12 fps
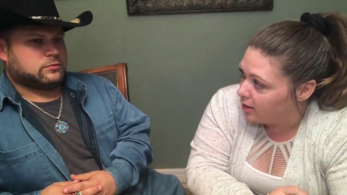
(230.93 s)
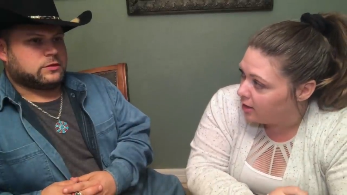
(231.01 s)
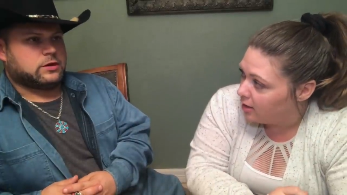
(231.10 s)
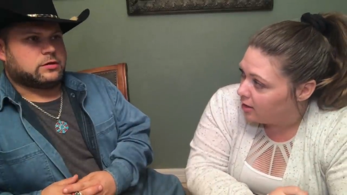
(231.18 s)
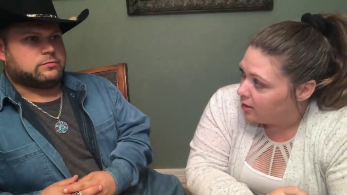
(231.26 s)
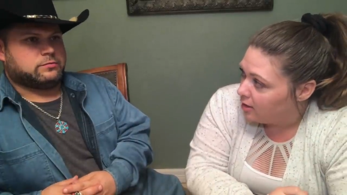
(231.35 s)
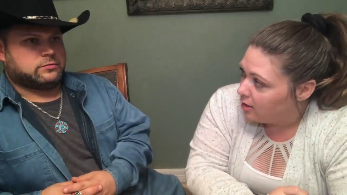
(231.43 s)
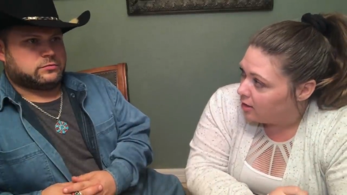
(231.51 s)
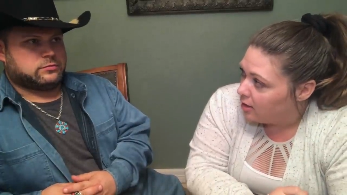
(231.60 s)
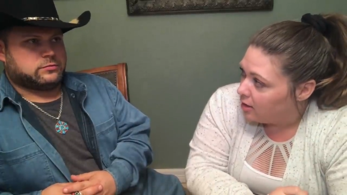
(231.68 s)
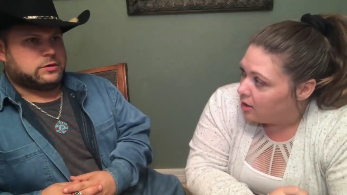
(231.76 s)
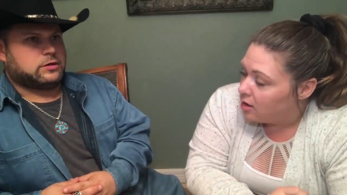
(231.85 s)
Speaker 1: Yeah.
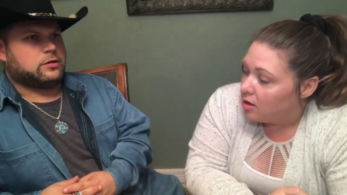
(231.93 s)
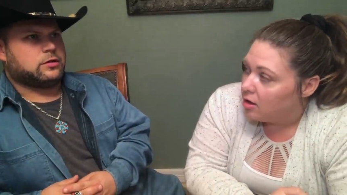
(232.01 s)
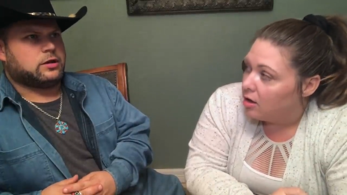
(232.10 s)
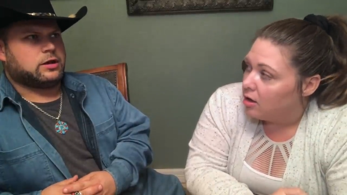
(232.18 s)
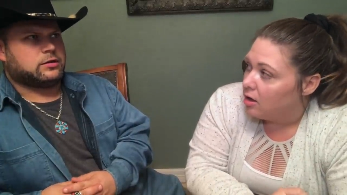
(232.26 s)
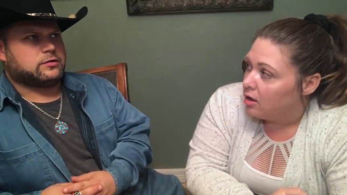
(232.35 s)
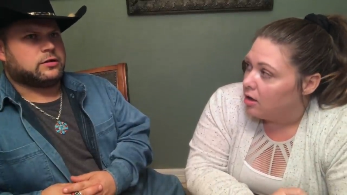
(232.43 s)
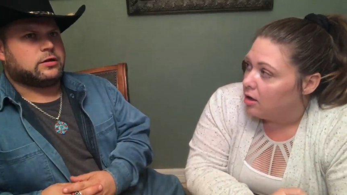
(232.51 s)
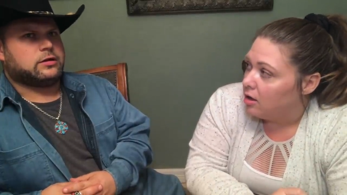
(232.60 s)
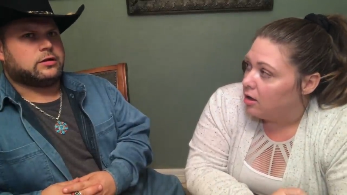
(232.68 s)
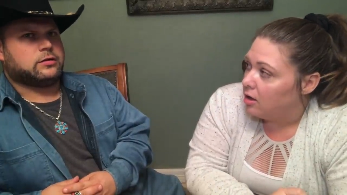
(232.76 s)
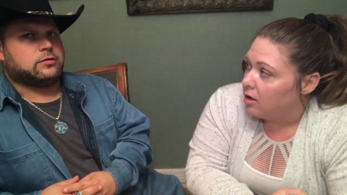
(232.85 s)
Yeah, the next
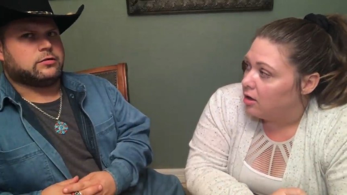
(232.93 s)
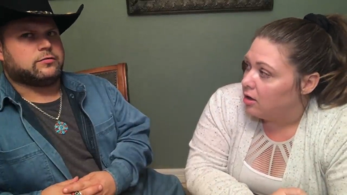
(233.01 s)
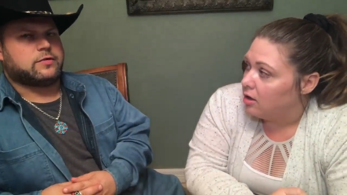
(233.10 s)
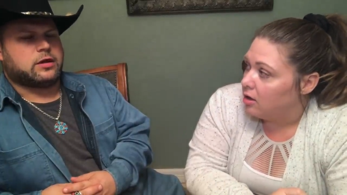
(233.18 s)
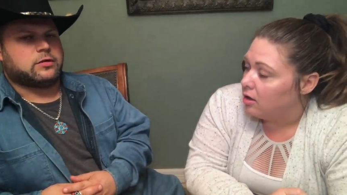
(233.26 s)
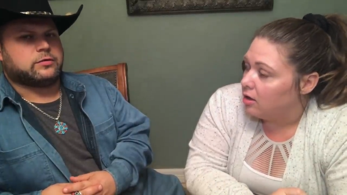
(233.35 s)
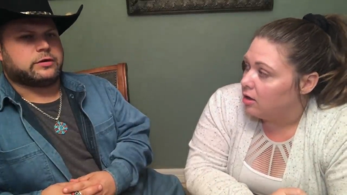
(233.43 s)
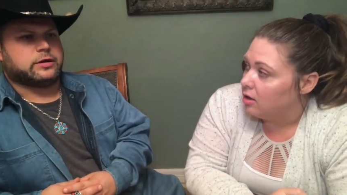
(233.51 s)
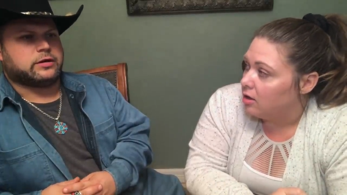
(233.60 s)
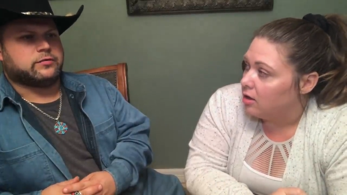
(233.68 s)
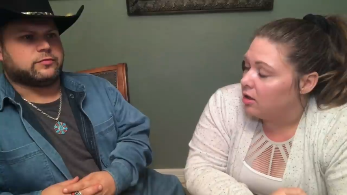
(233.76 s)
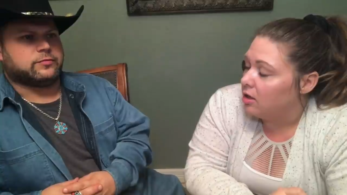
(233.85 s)
day or the following
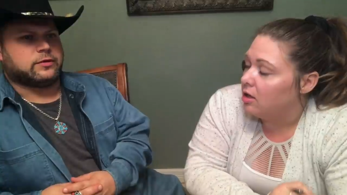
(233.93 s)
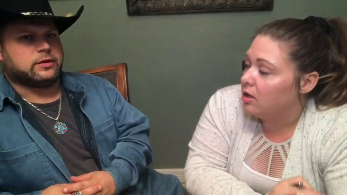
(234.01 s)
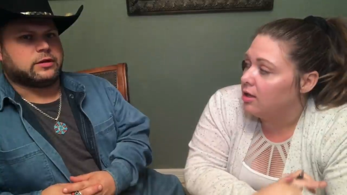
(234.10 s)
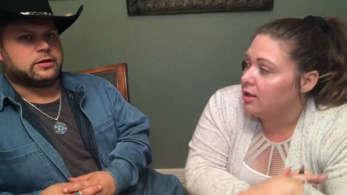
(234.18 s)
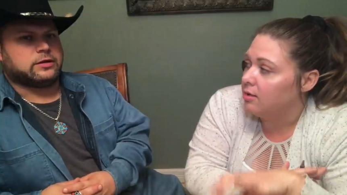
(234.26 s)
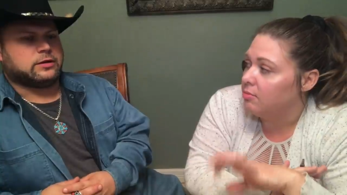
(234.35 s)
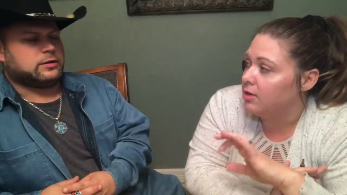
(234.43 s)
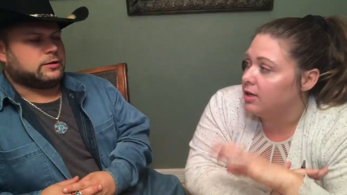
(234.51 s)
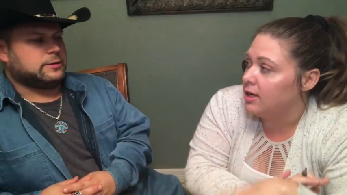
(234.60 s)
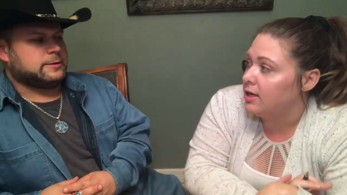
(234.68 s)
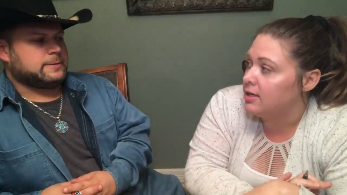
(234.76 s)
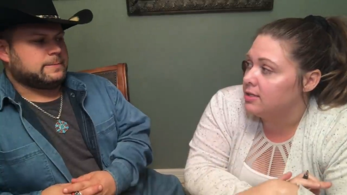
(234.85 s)
day from that.
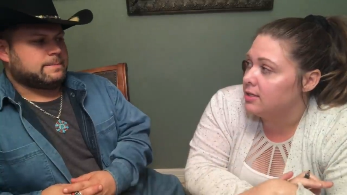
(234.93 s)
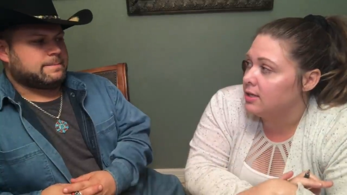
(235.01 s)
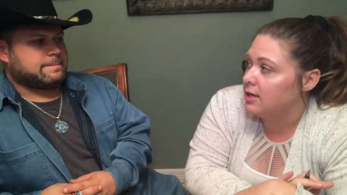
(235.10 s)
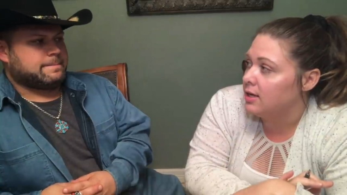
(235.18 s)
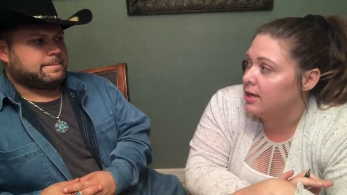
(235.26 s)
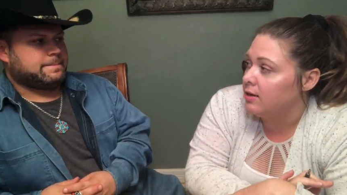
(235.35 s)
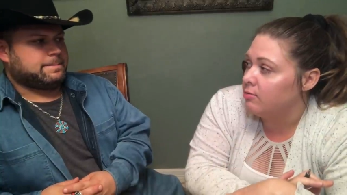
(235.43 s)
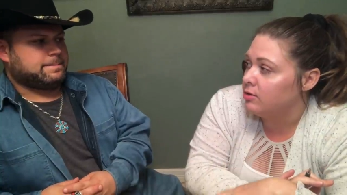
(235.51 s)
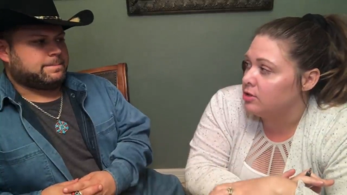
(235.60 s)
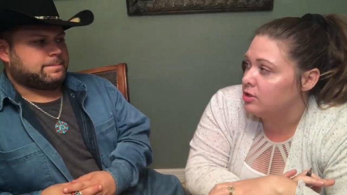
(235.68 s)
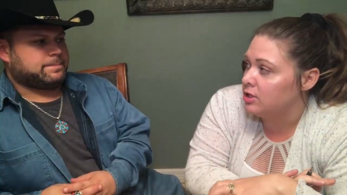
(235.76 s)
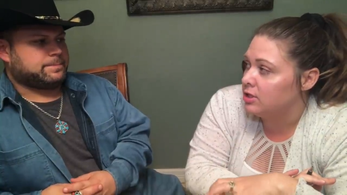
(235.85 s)
Speaker 2: because it
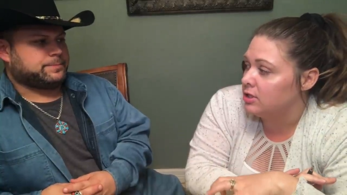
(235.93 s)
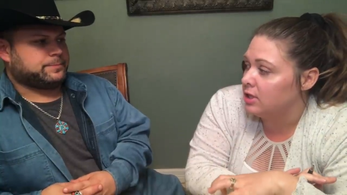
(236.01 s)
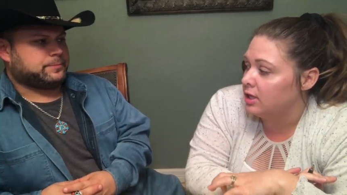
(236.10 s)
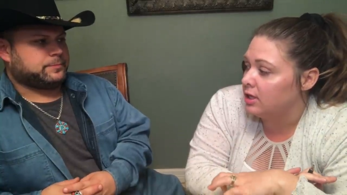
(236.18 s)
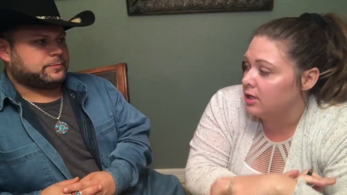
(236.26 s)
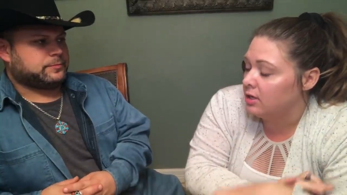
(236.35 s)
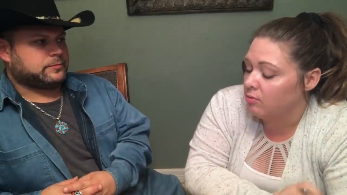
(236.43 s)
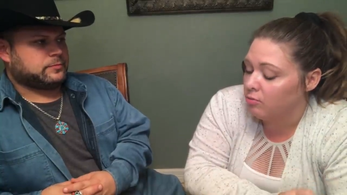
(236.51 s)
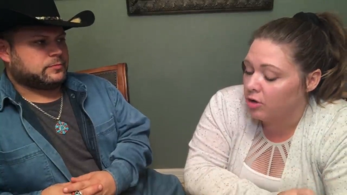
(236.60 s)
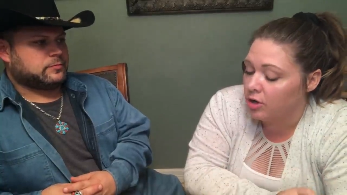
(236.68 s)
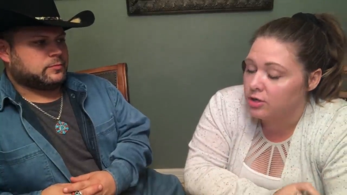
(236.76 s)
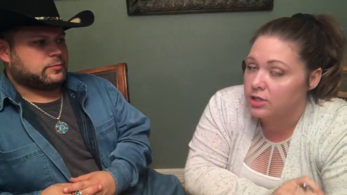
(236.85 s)
was just like getting
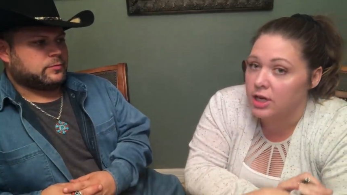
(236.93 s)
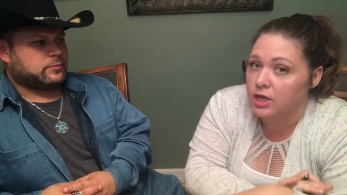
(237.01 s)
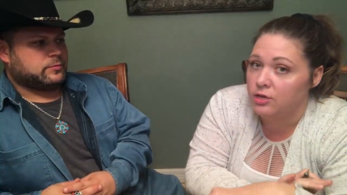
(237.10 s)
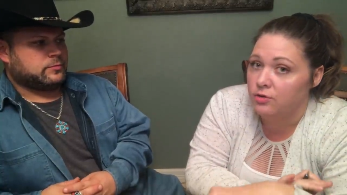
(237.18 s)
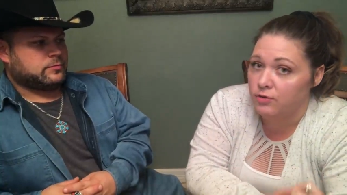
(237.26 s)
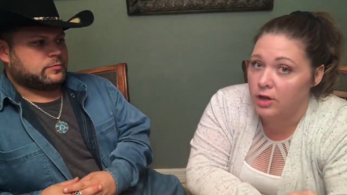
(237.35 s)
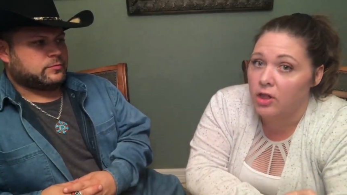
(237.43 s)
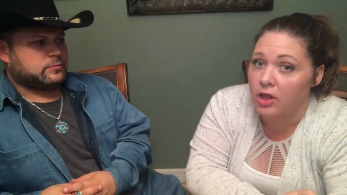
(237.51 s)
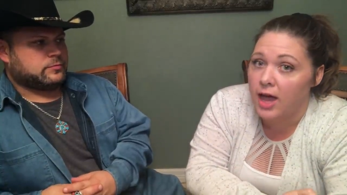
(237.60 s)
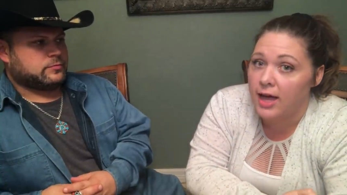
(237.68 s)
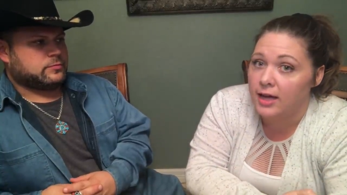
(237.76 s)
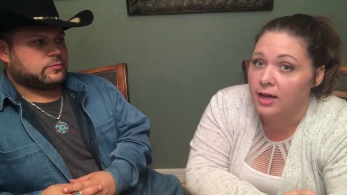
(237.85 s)
worse, and you felt
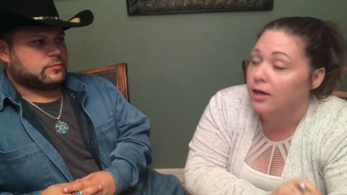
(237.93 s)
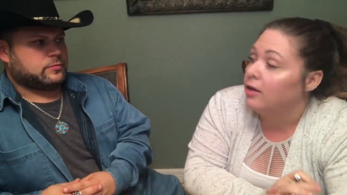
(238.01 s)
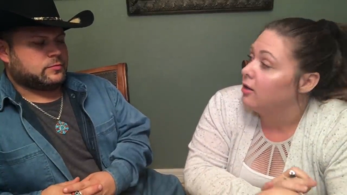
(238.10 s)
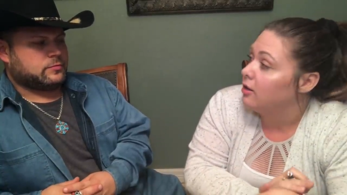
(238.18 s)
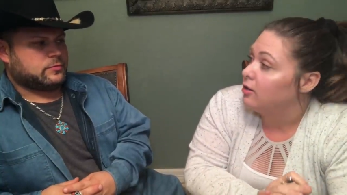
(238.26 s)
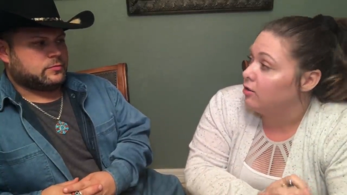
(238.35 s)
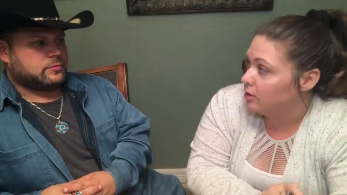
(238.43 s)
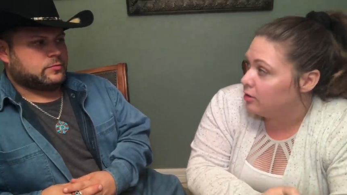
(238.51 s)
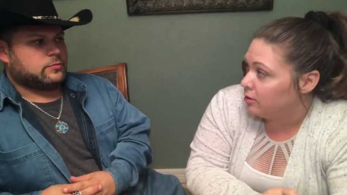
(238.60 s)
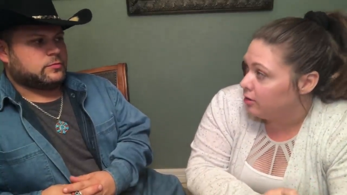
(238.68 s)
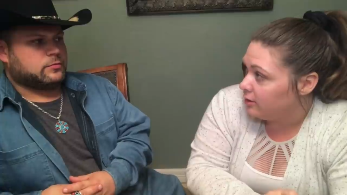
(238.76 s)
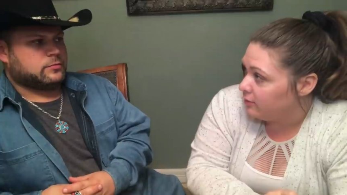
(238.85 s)
like you
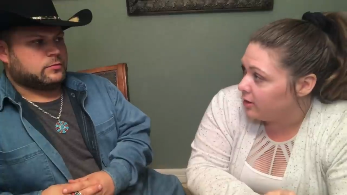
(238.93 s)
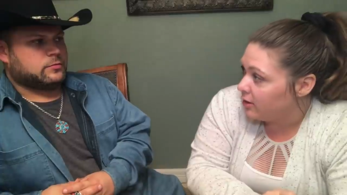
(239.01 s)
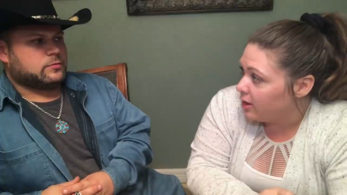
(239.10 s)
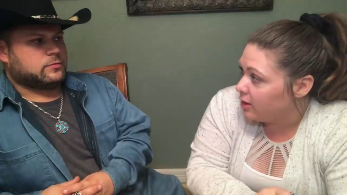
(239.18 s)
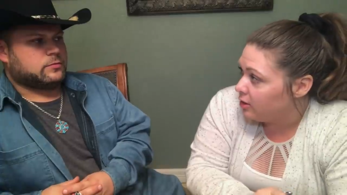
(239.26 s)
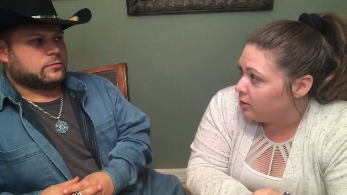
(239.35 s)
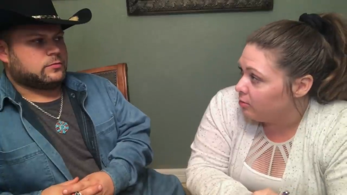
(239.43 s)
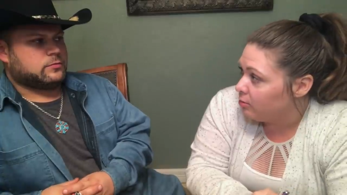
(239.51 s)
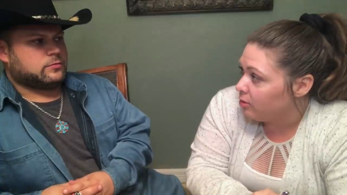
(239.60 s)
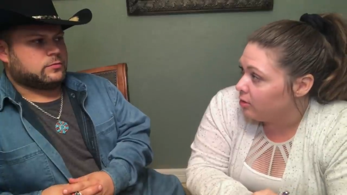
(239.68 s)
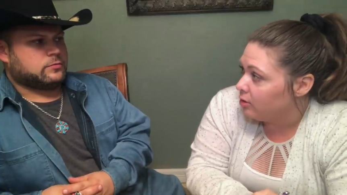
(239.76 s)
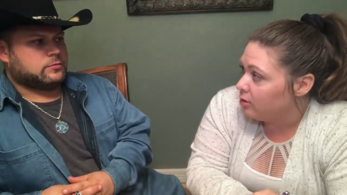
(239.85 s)
literally felt like you
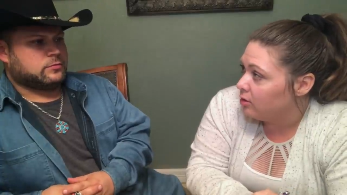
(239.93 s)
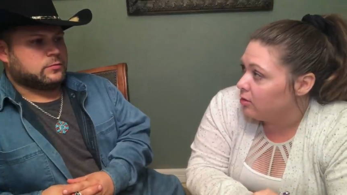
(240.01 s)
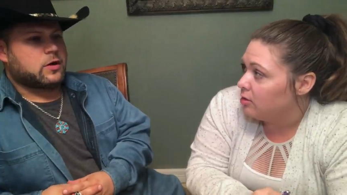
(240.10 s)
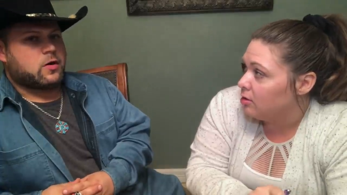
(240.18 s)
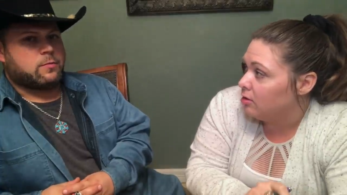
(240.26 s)
were on